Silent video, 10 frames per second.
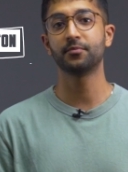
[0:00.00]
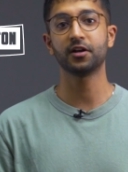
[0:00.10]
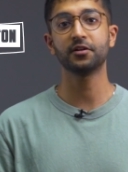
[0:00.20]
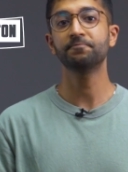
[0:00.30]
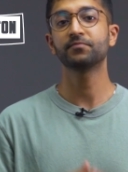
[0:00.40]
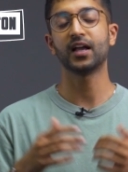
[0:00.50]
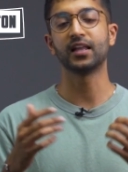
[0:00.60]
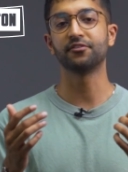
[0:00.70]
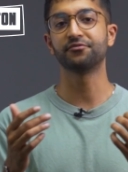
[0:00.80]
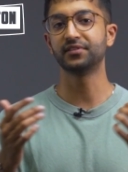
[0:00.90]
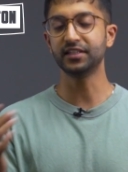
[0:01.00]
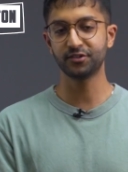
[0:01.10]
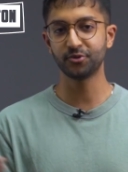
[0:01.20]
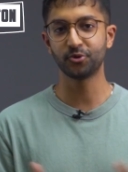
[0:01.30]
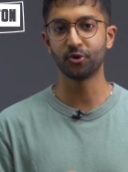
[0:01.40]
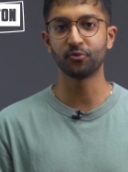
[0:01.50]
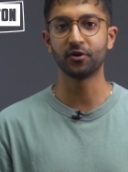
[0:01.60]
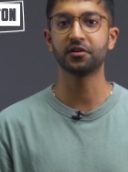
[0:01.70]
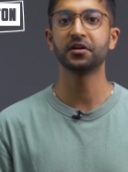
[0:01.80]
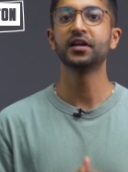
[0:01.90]
button, and if these two don't
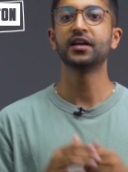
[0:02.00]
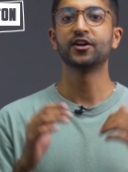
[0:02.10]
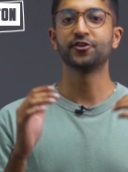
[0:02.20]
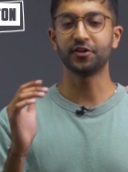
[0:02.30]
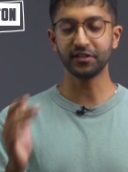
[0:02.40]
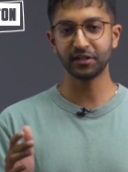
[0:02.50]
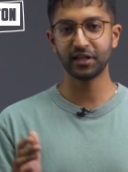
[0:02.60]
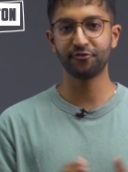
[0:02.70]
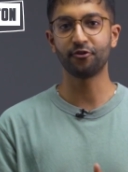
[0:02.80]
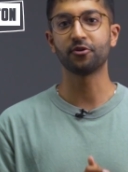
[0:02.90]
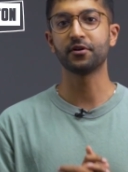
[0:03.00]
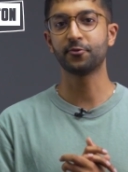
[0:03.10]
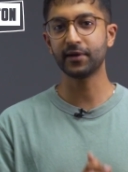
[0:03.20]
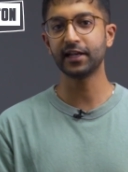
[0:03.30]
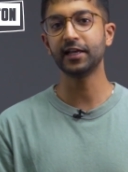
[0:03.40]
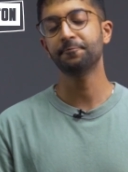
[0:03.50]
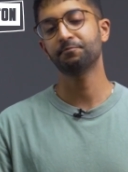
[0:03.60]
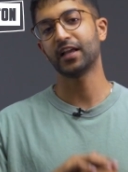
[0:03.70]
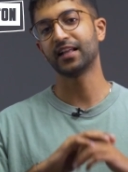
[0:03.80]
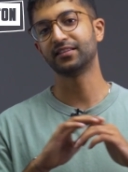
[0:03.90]
work, run the defogger quickly
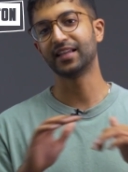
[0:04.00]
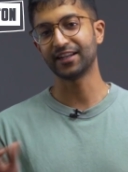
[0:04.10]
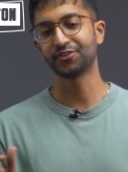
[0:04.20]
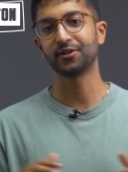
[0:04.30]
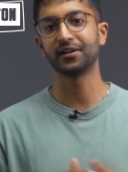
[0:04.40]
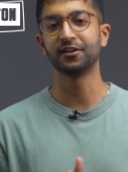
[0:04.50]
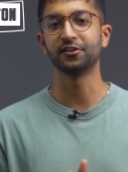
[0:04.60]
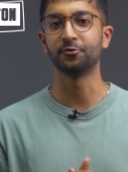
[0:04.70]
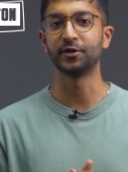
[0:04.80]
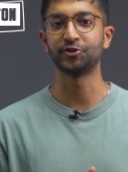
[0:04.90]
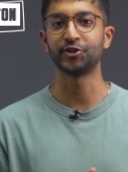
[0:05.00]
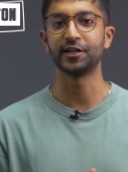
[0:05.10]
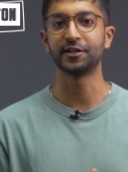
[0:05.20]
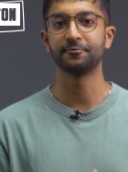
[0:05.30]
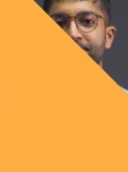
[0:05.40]
and that should clear the windshield.